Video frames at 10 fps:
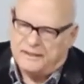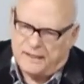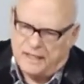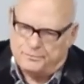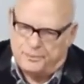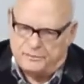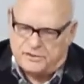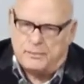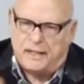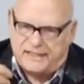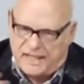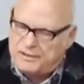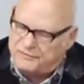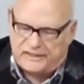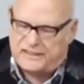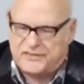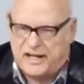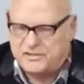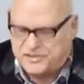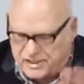got somebody gave me fifty
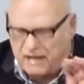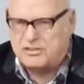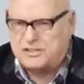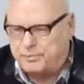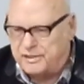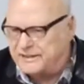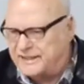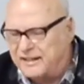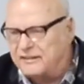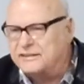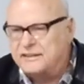thousand dollars to put it down.